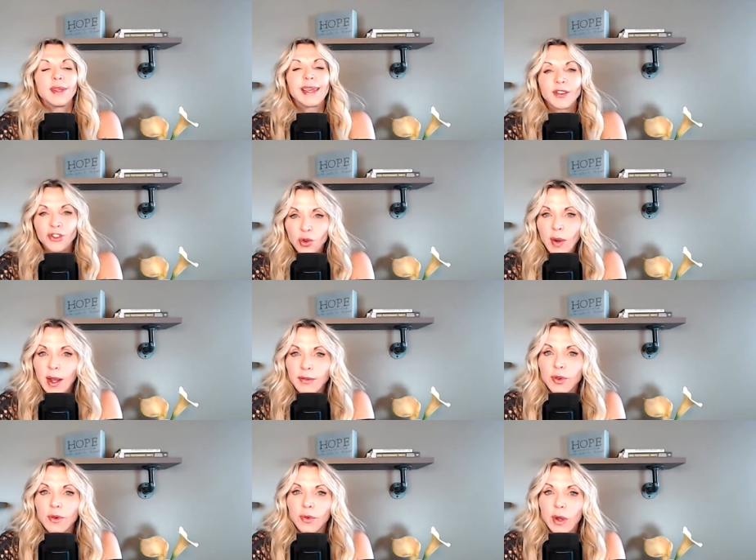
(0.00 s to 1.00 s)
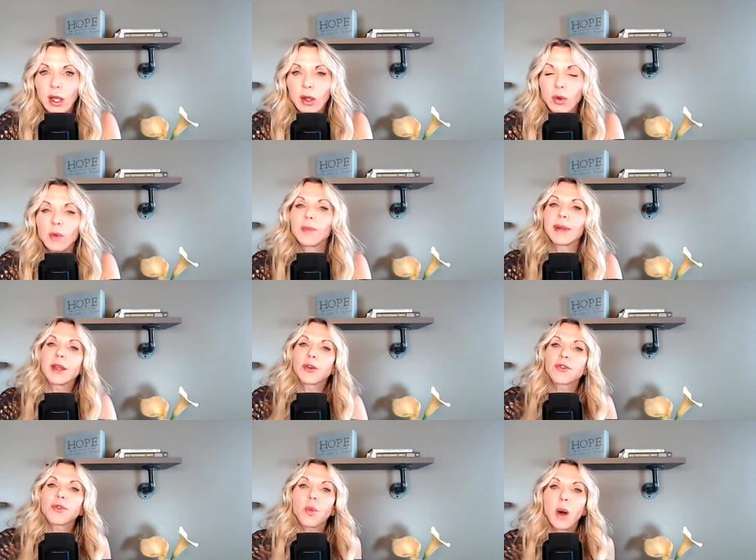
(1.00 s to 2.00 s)
Yes, you have to avoid gluten, but
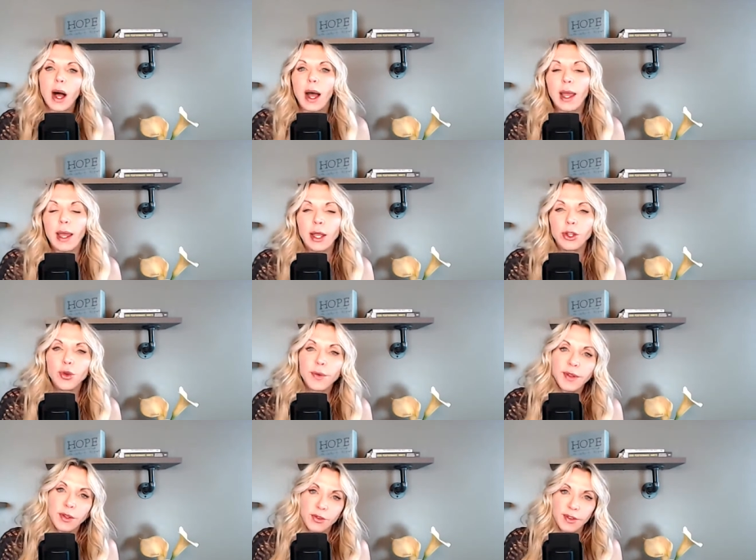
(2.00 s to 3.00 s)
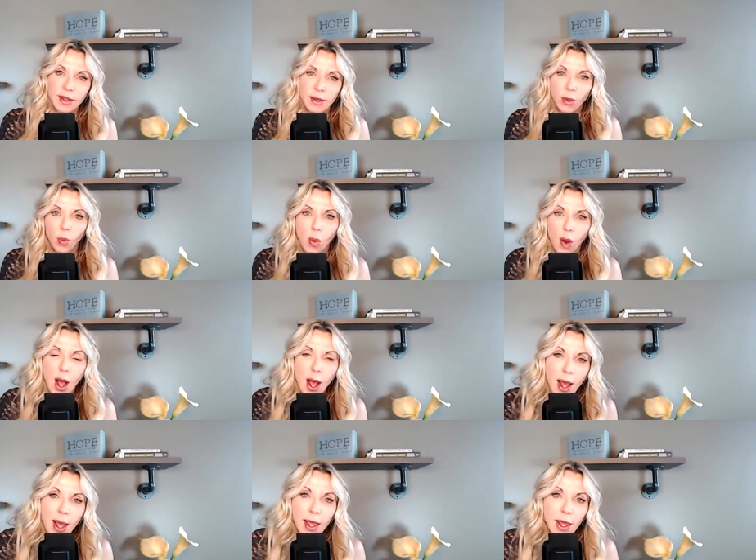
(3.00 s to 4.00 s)
here's the why. And you have to understand the
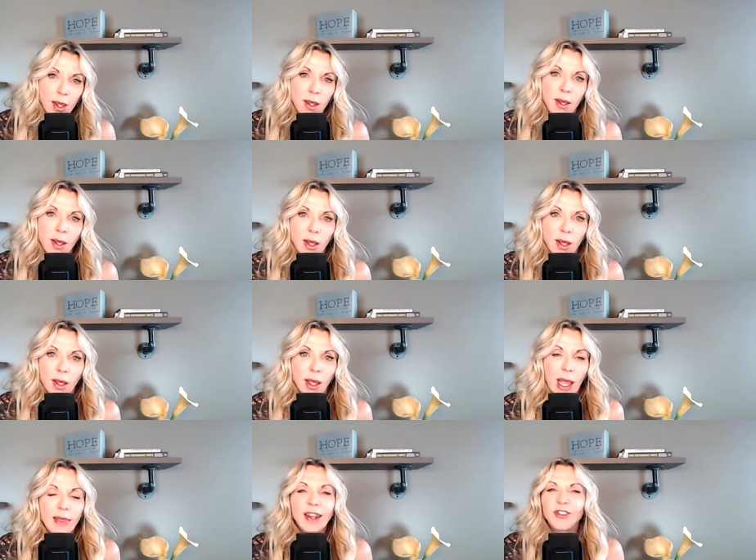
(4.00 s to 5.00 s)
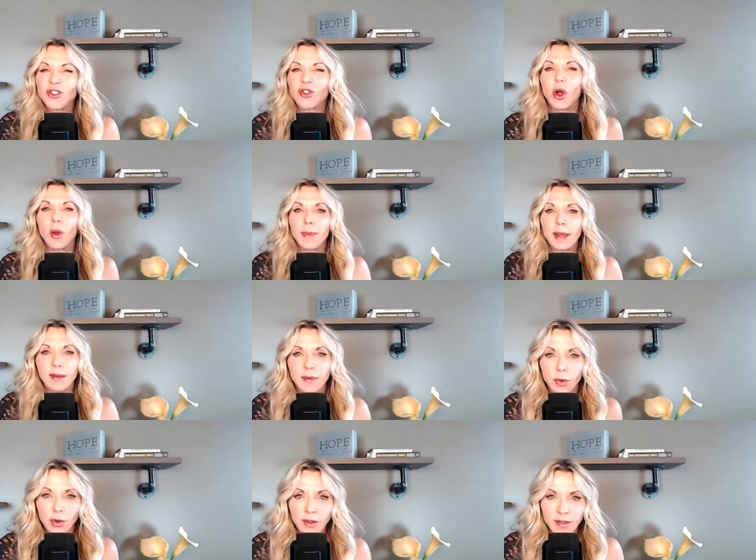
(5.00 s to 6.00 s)
why and then it just all
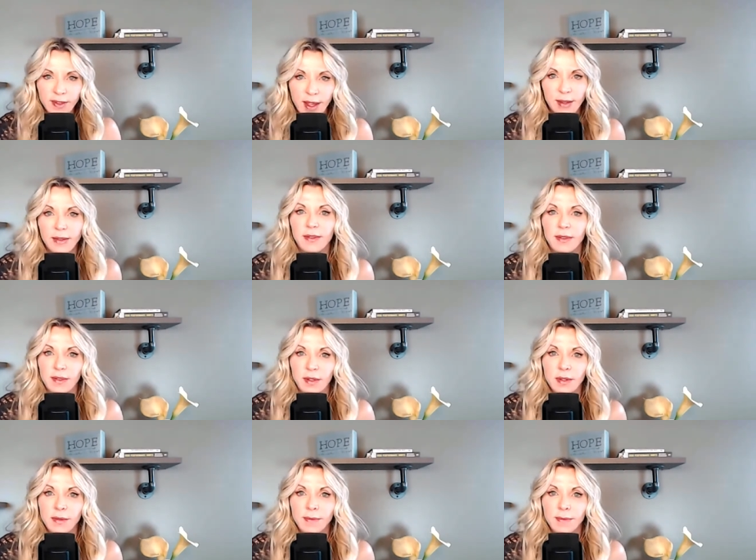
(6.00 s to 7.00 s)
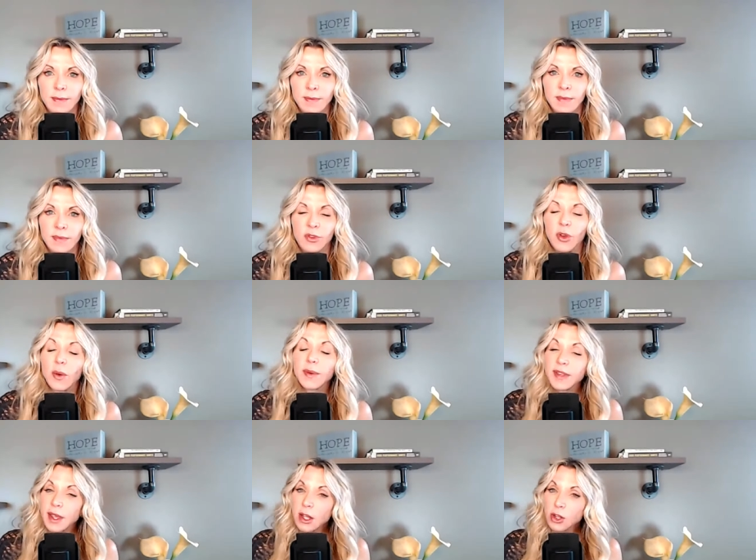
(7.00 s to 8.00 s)
makes more sense. So
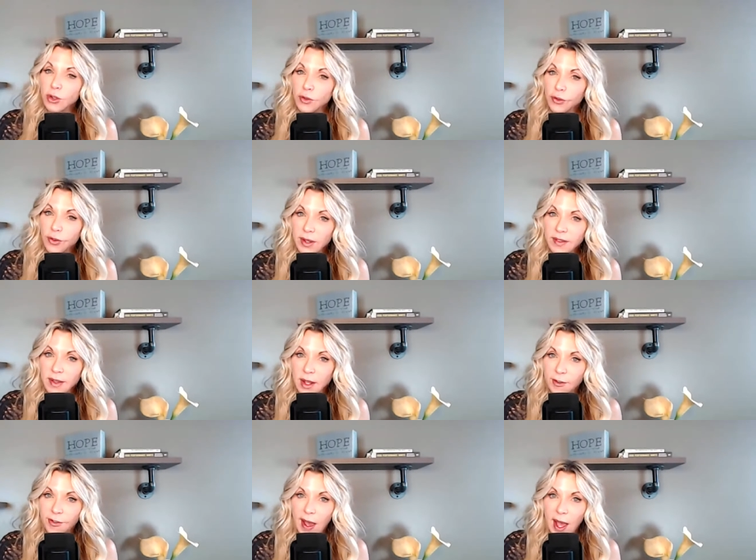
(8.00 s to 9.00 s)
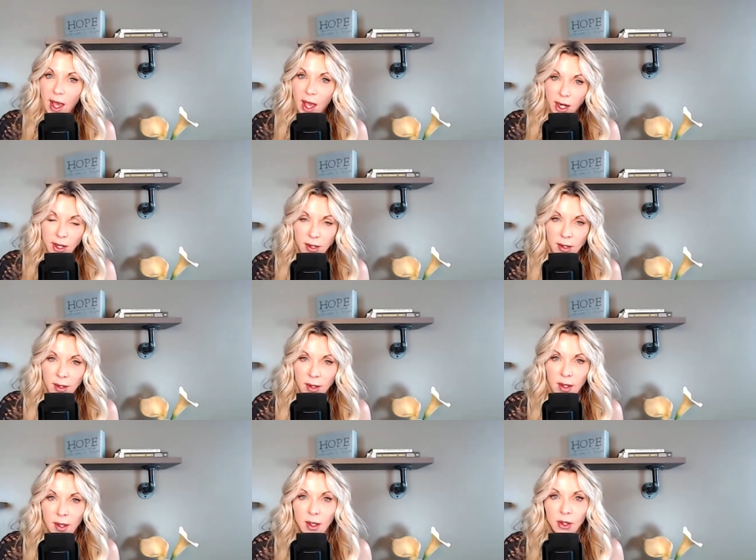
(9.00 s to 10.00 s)
I would say gluten free is not a fad.
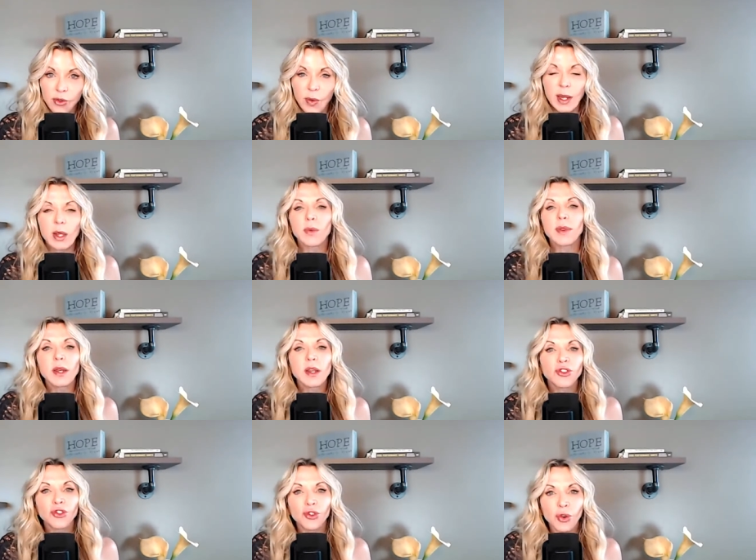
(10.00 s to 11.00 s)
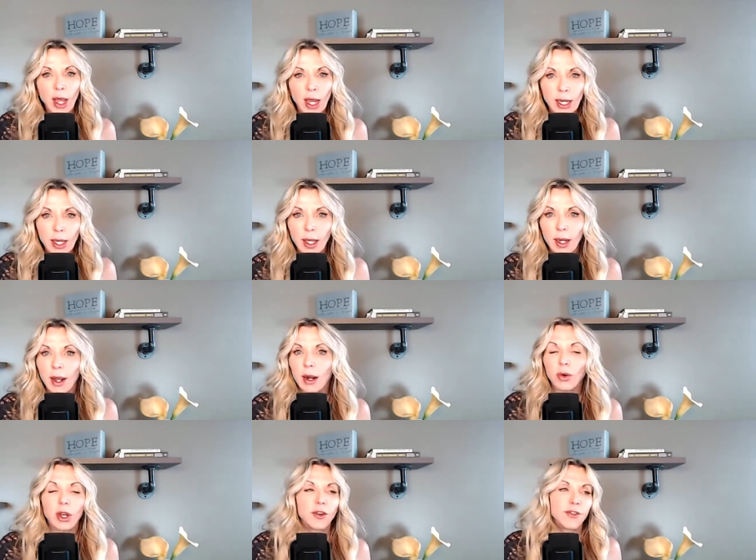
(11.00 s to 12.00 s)
So anyone that has tried it,
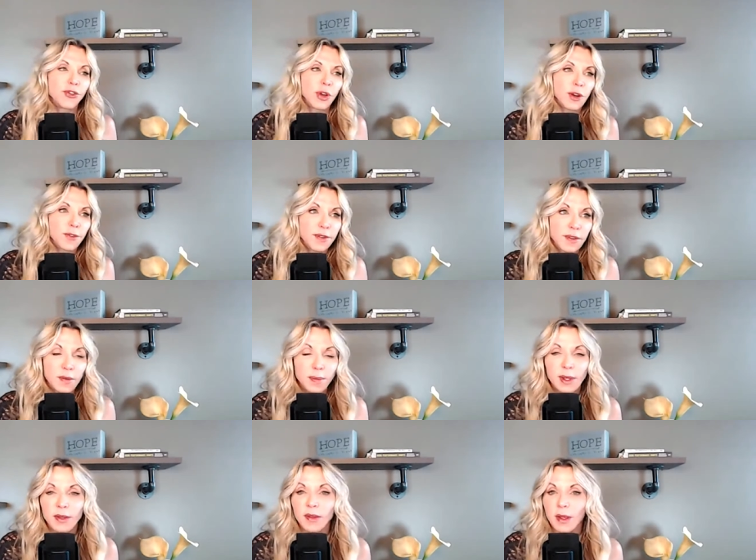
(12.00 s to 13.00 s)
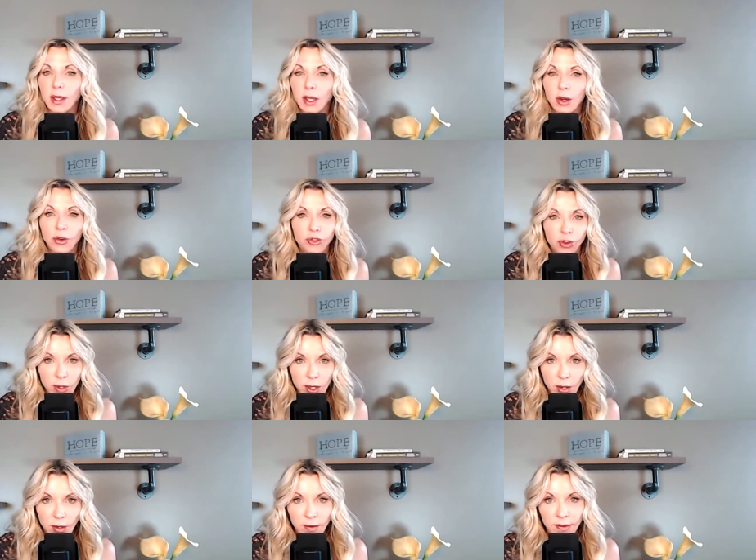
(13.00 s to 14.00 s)
I don't care if you tried it for six months, a year, two
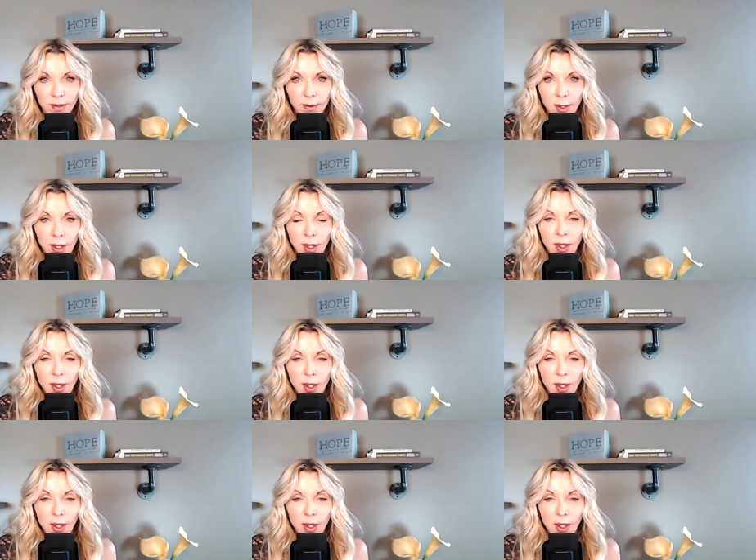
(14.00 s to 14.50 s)
years,